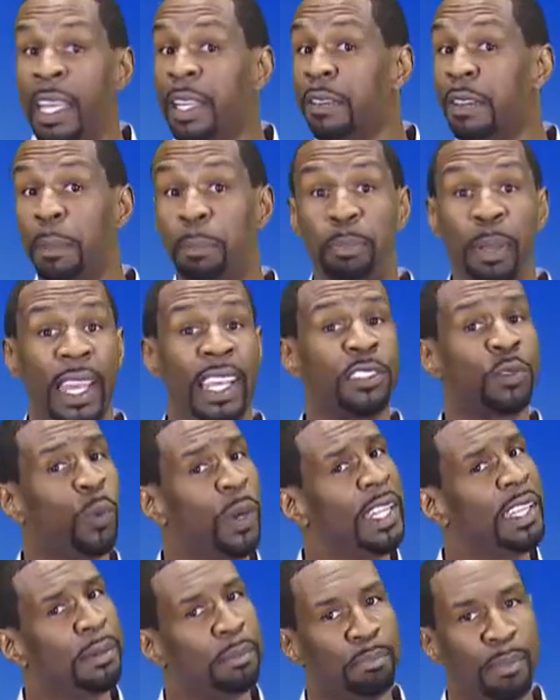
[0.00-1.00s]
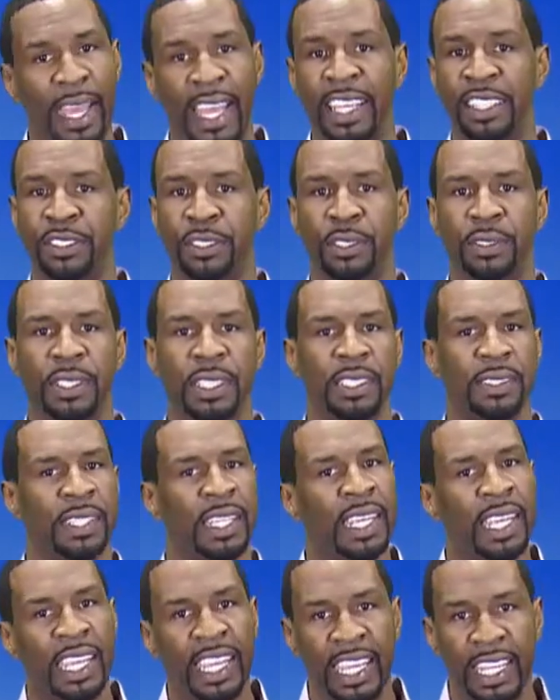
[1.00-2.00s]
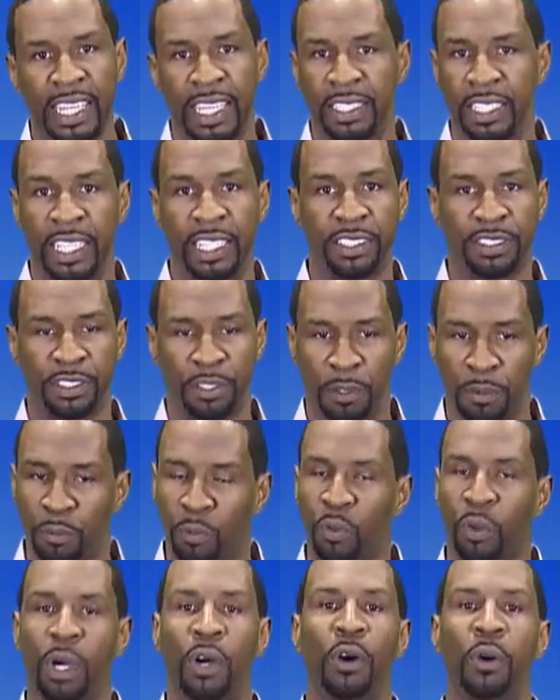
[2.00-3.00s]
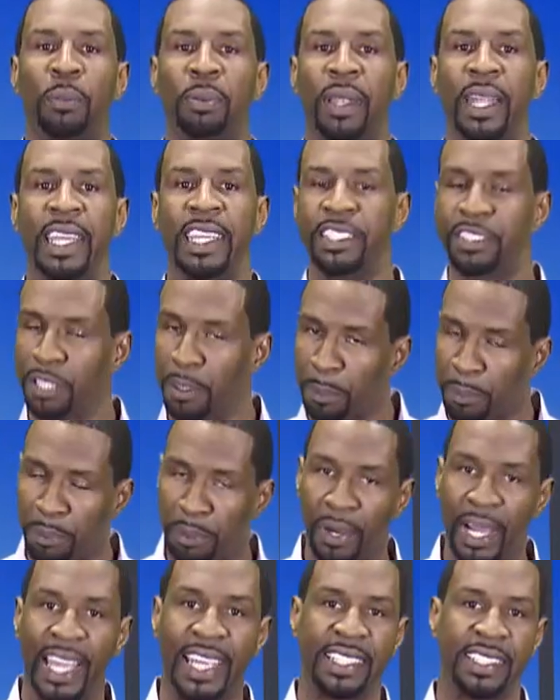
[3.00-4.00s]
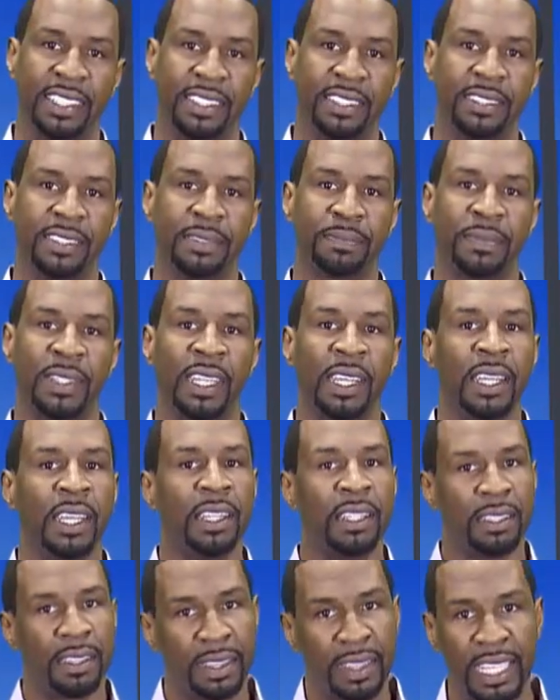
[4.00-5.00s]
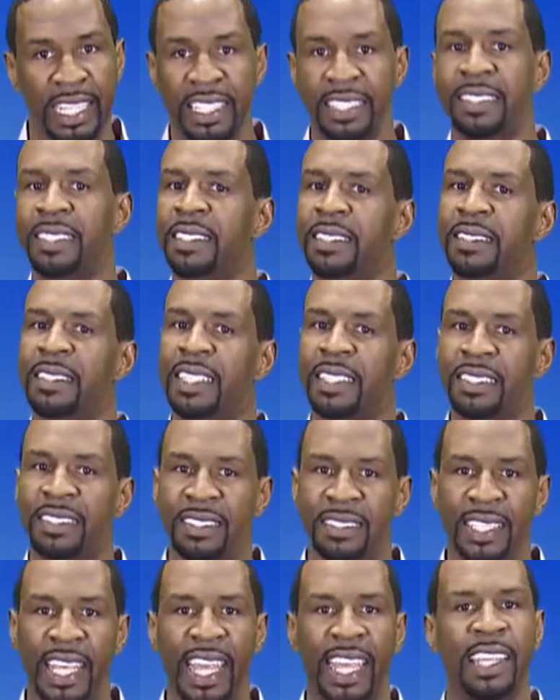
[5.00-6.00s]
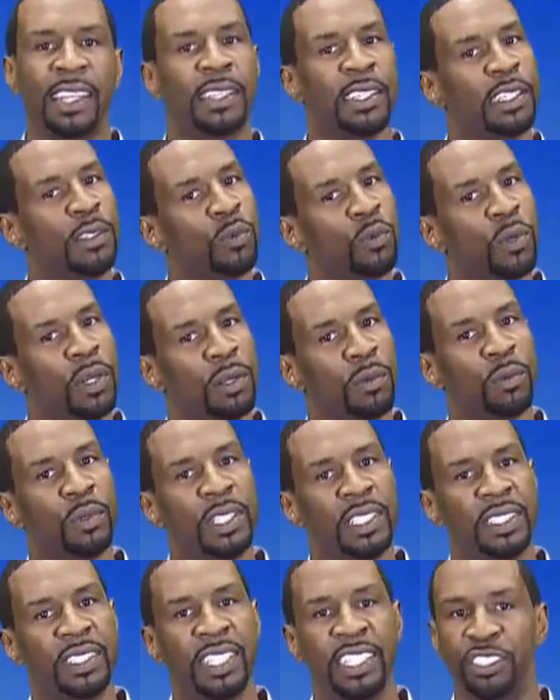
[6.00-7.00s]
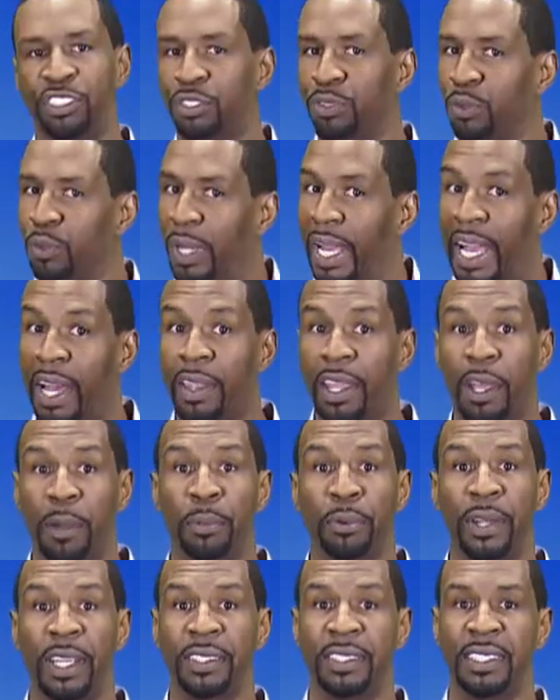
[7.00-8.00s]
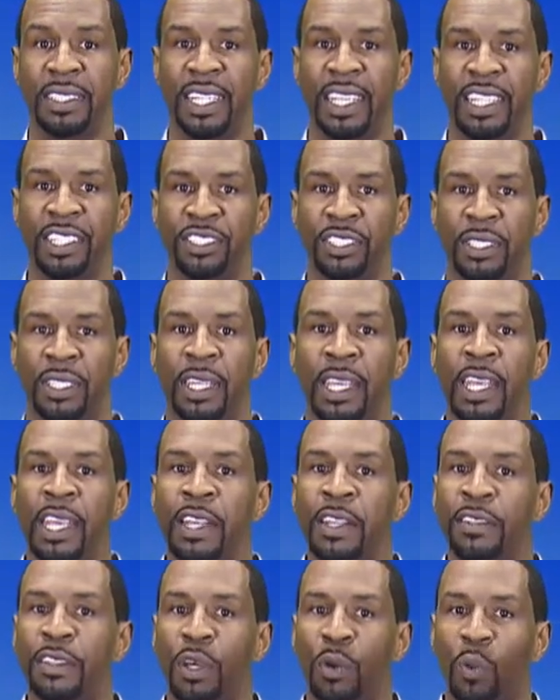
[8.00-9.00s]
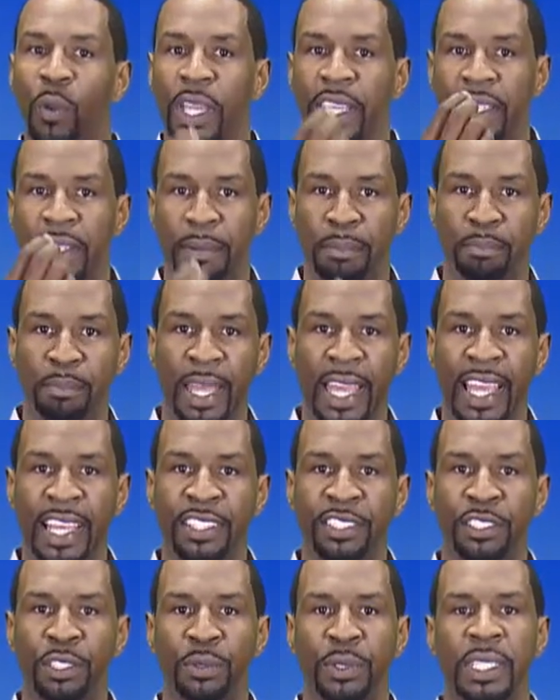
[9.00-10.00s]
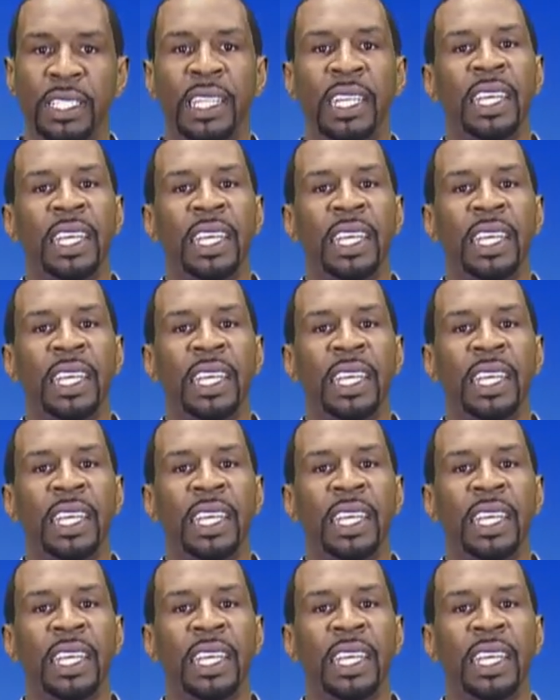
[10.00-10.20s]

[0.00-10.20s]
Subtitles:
The best way to master this is to role play, to practice. This is exactly what we teach throughout our presentation. The way to master it